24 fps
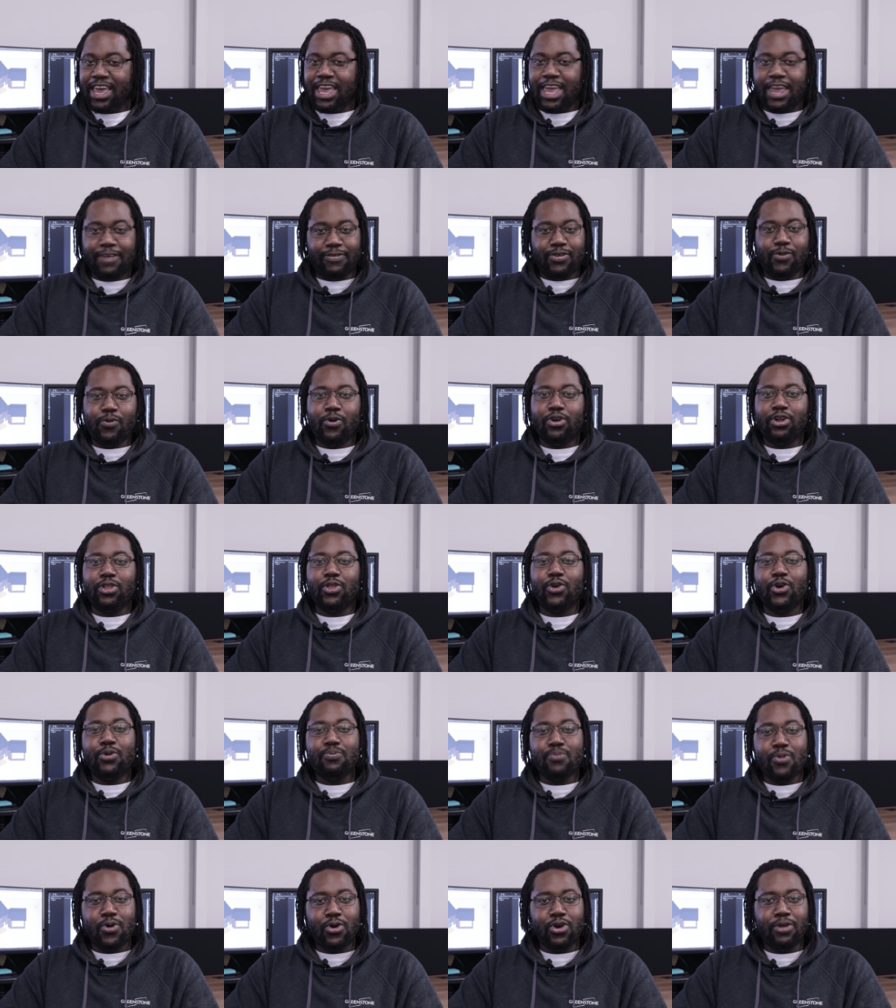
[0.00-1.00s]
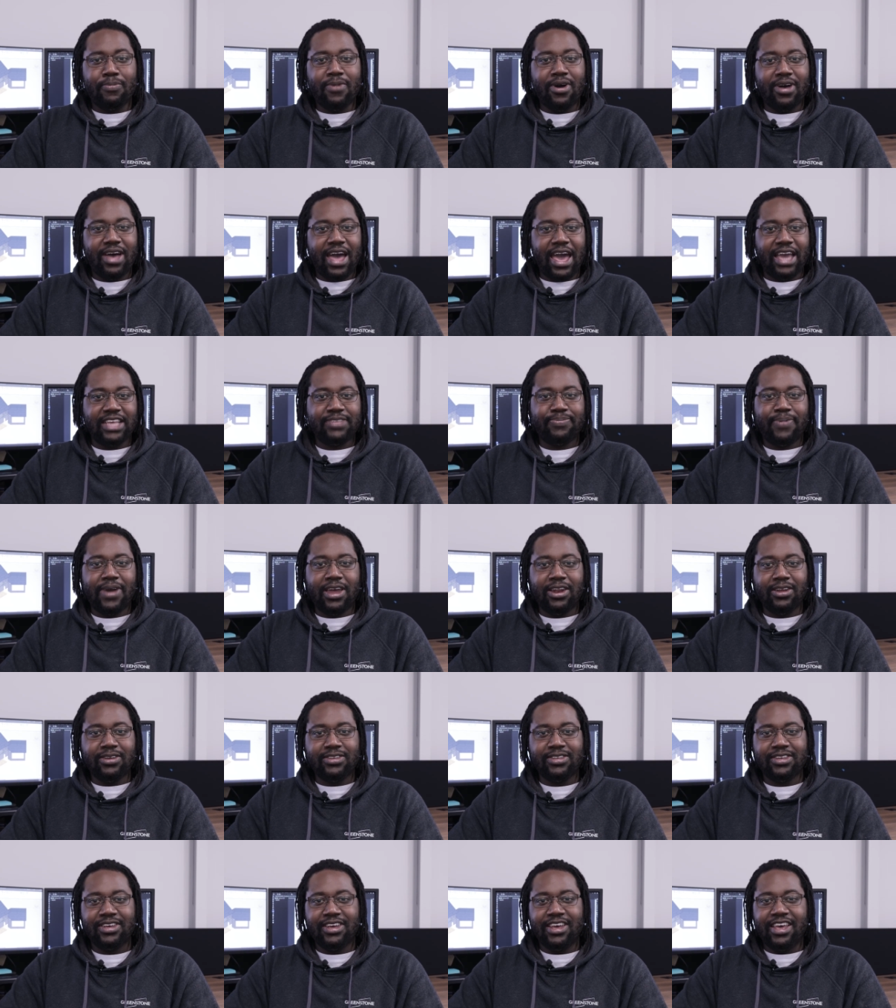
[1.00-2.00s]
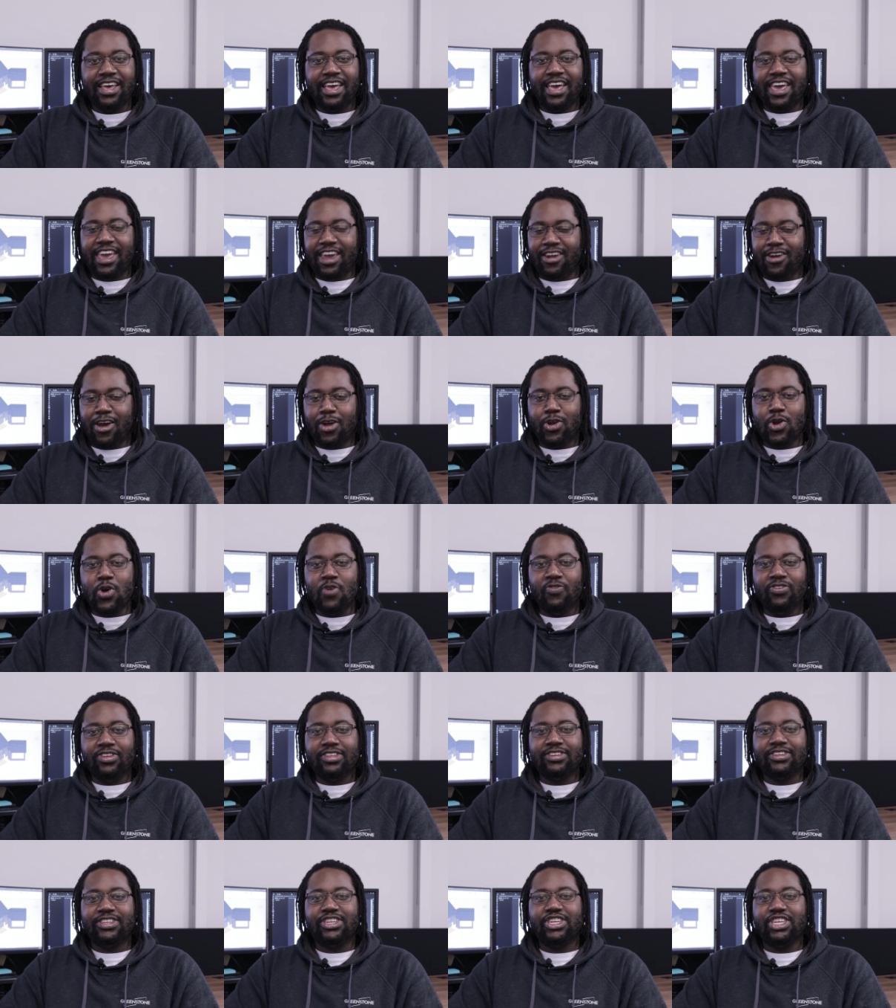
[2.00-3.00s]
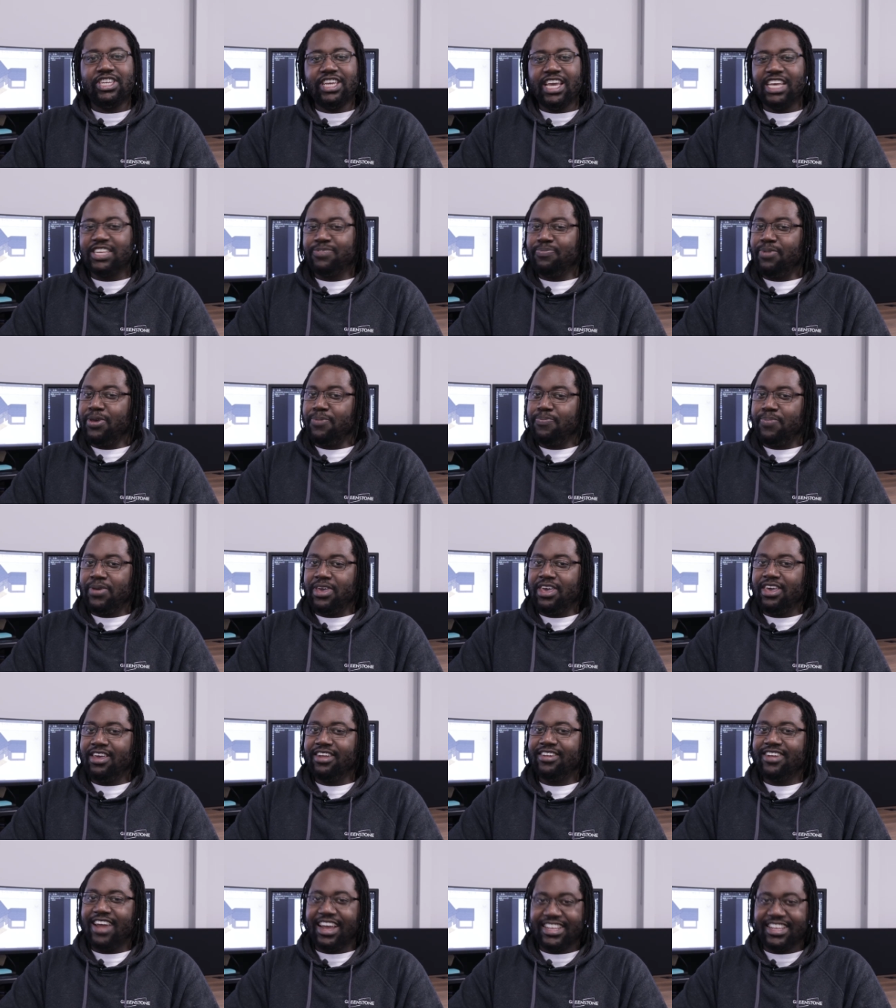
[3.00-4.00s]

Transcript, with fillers: If you want to learn more about ice panels, head on over to gsbp.ca.